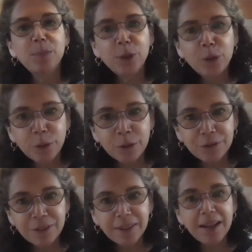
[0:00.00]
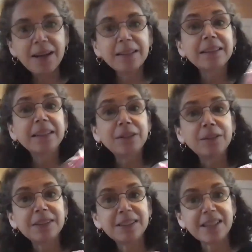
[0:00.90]
Beautiful little
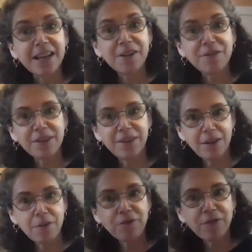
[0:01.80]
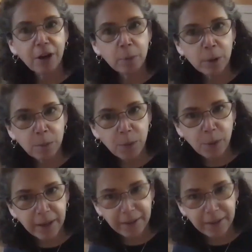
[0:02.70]
Steiff farmer boy.